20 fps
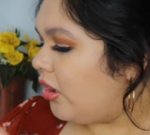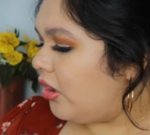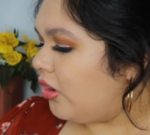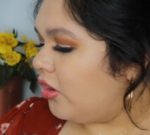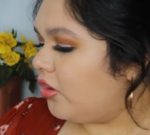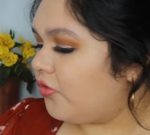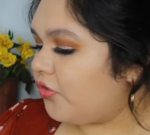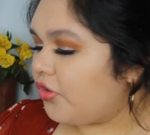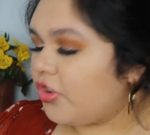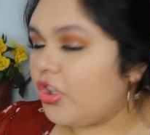
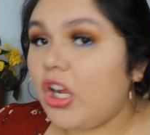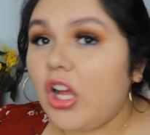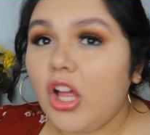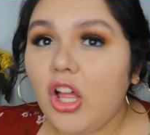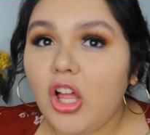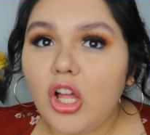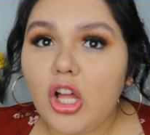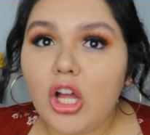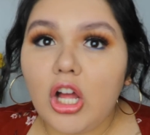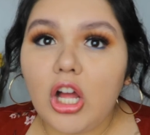
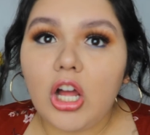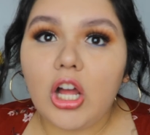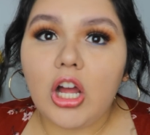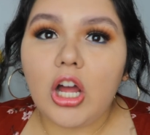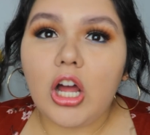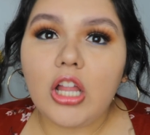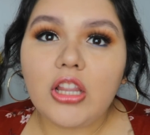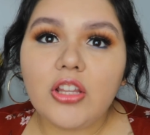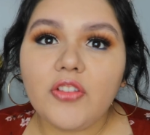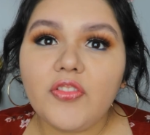Overall,
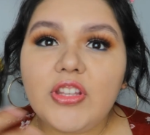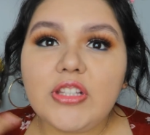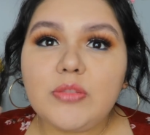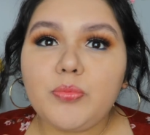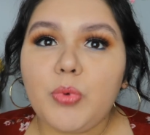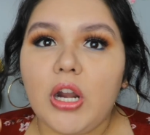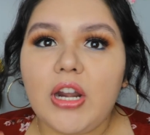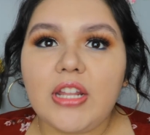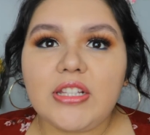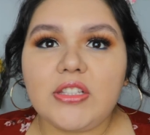all of these
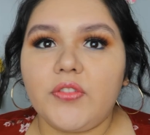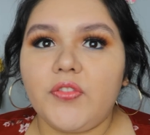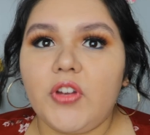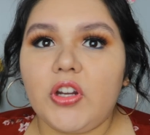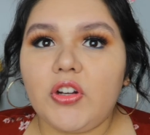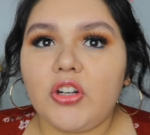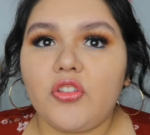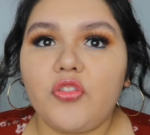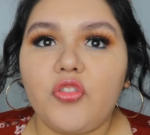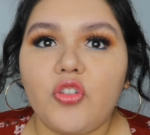products are
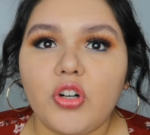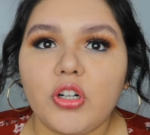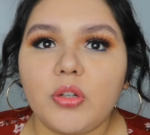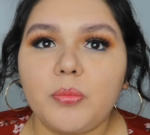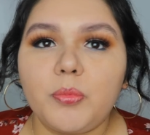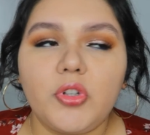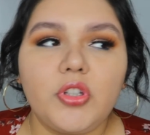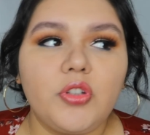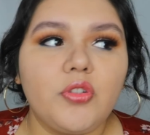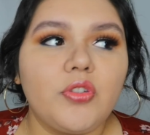very
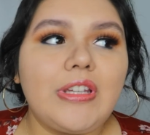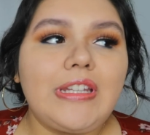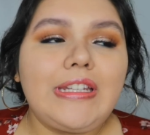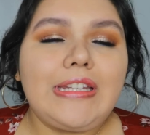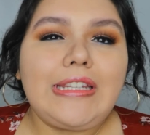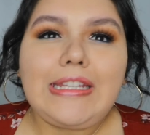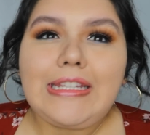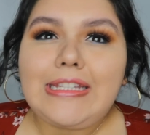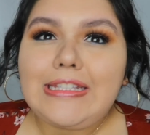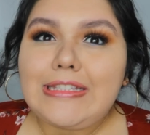affordable. You
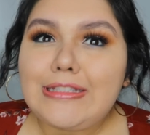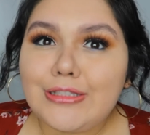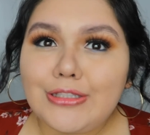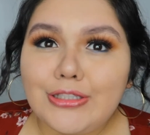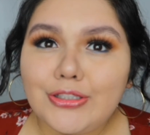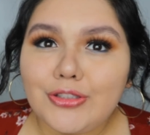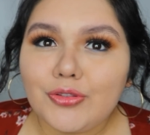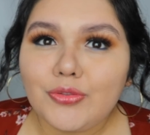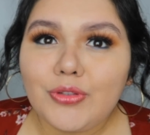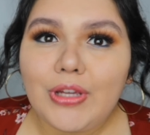can easily
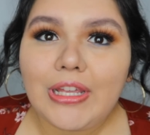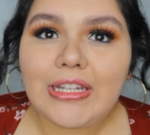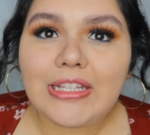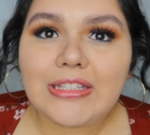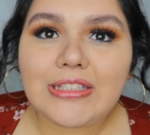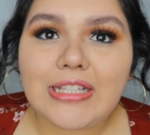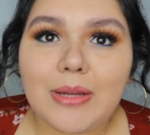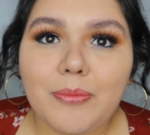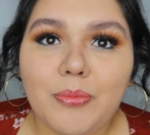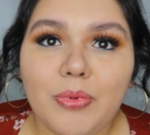do any
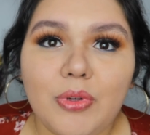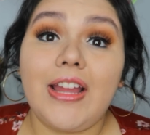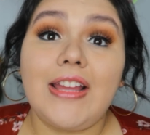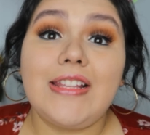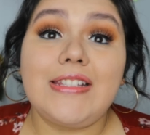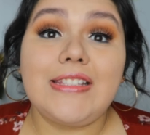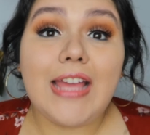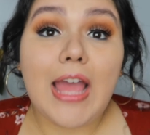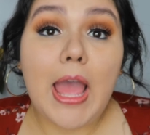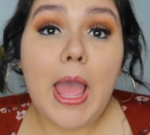type of, you
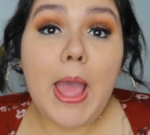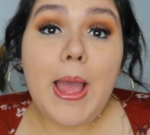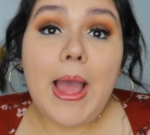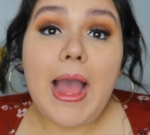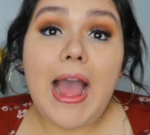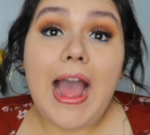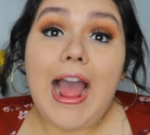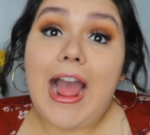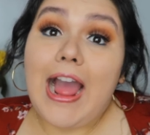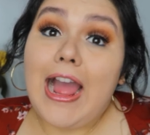guys,
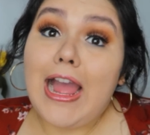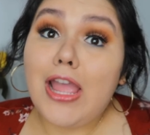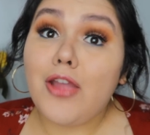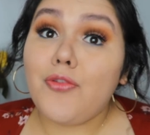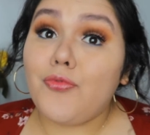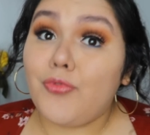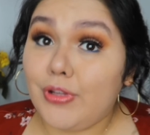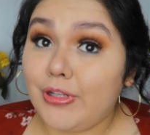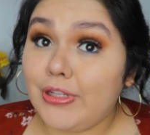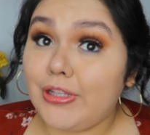I
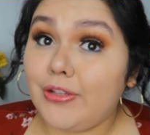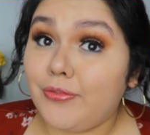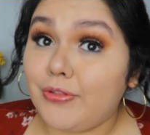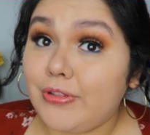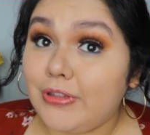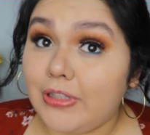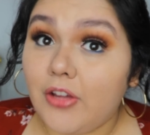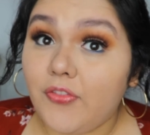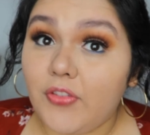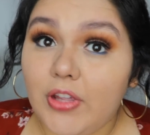really
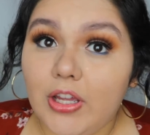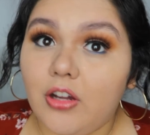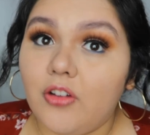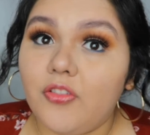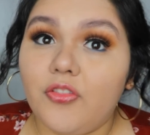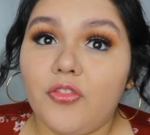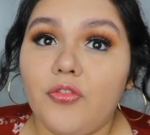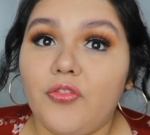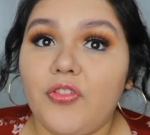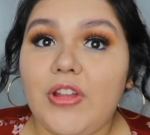love
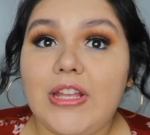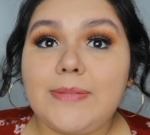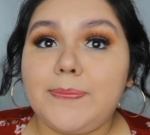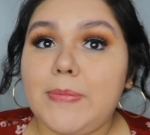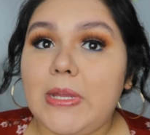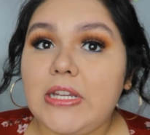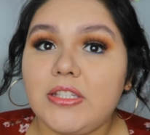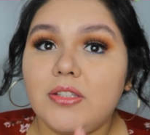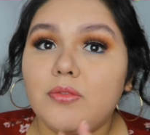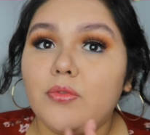e.l.f.,
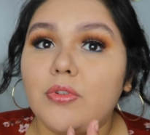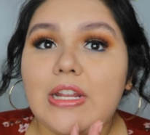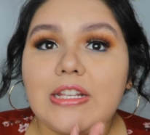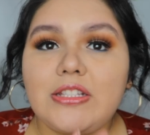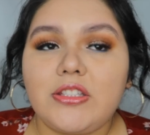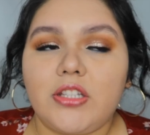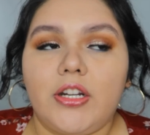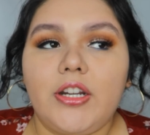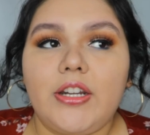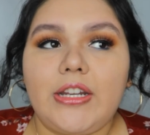especially when I
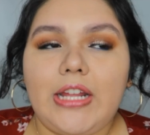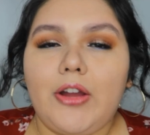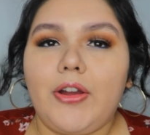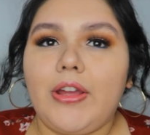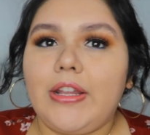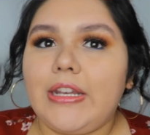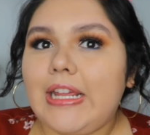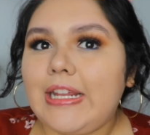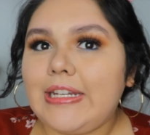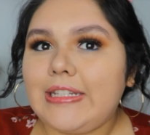started out
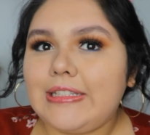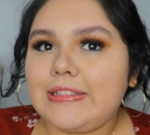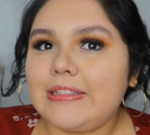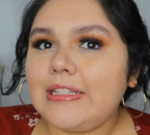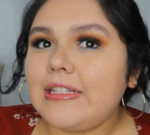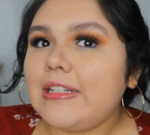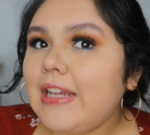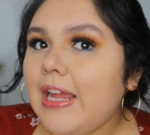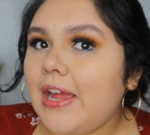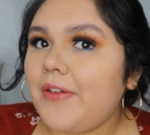and I
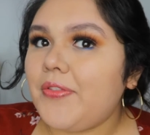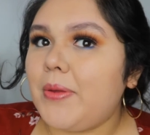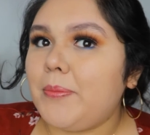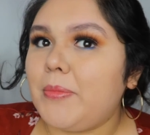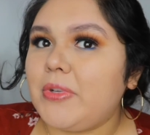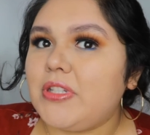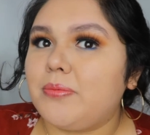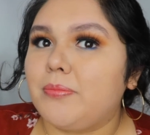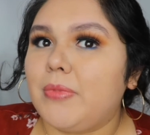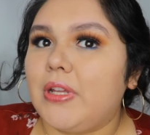didn't have that
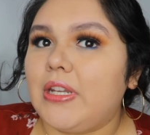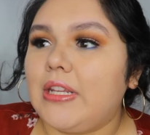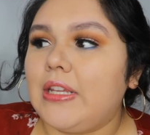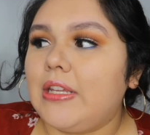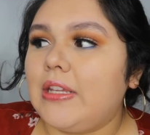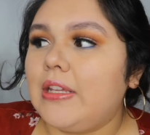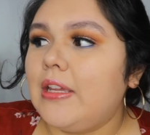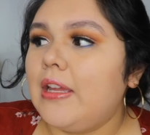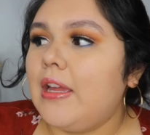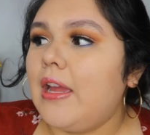much
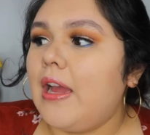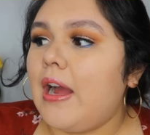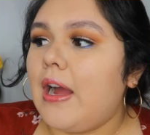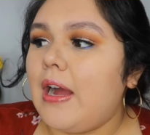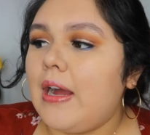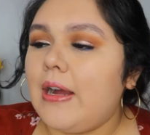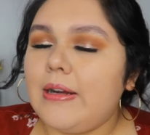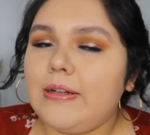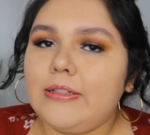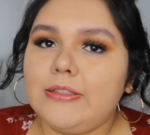money.
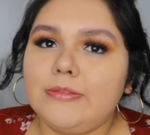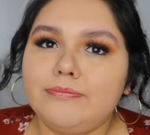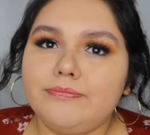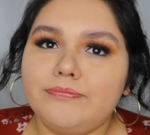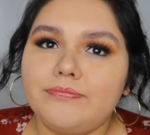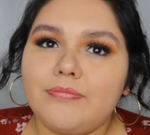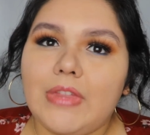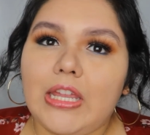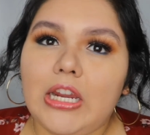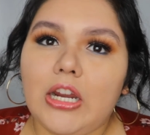
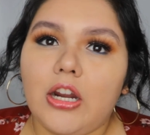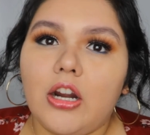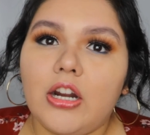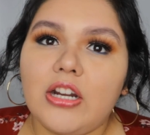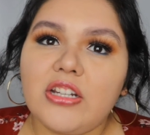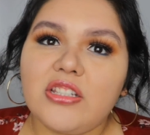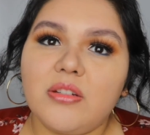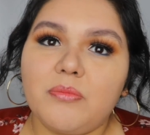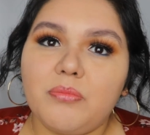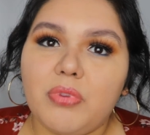There
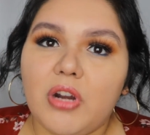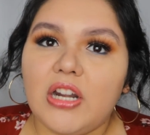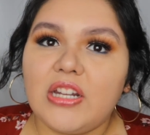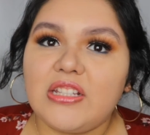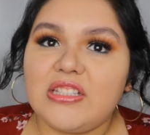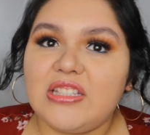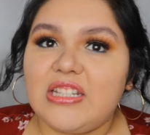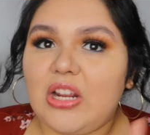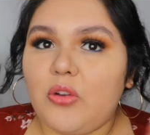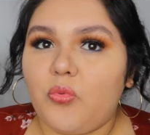are some
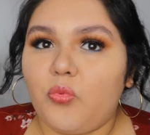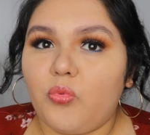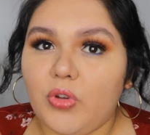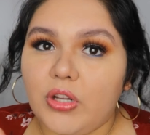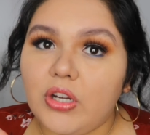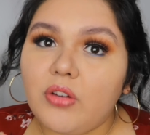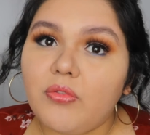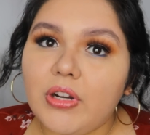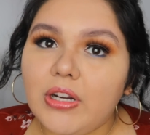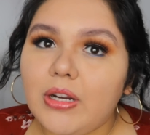products that I
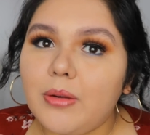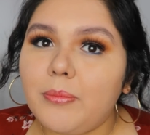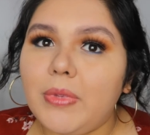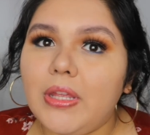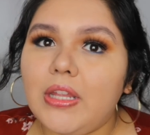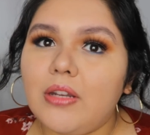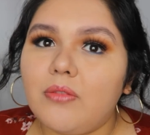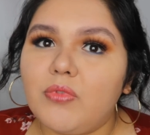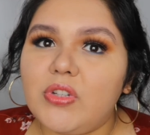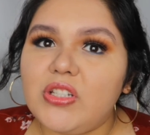wouldn't
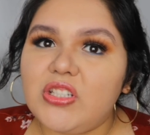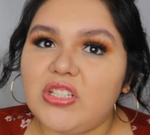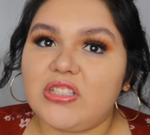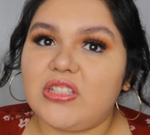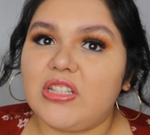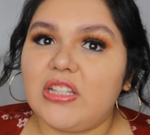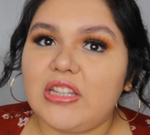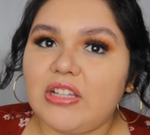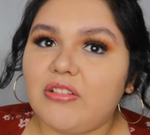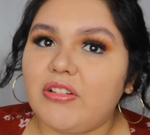recommend, which is
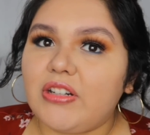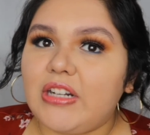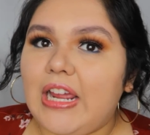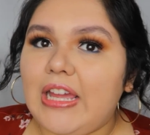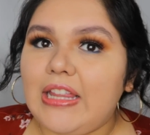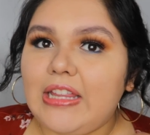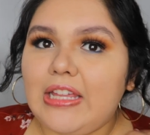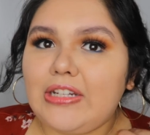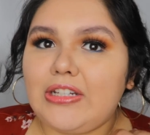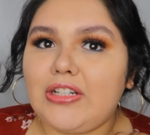the liquid
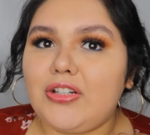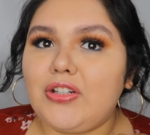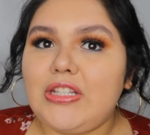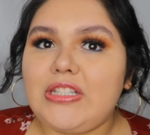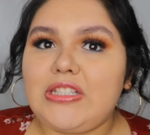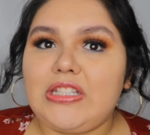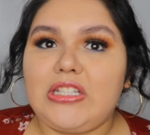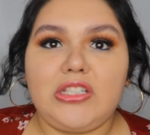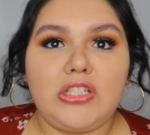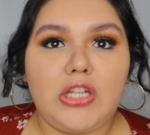eyeliner
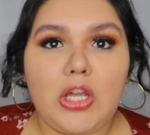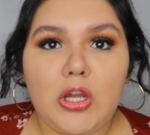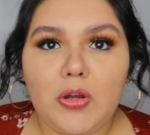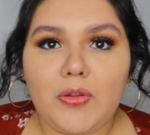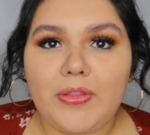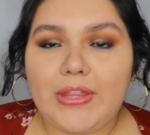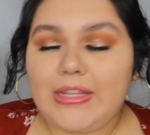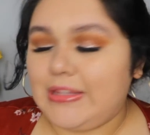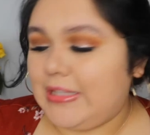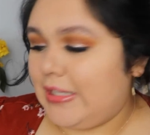is a no.
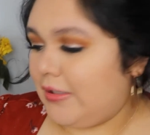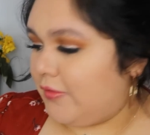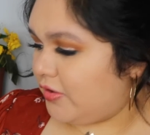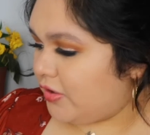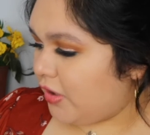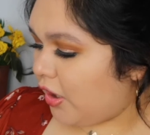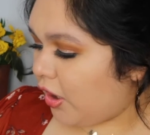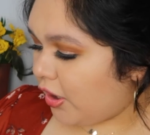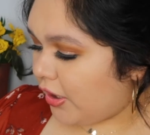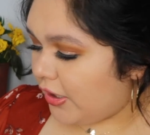That thing was
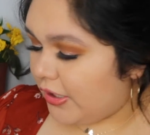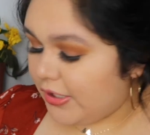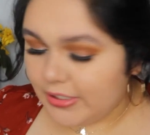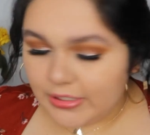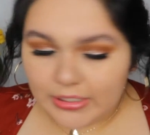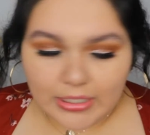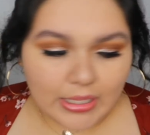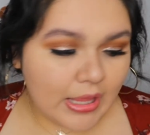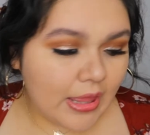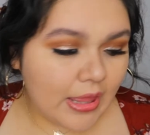hard.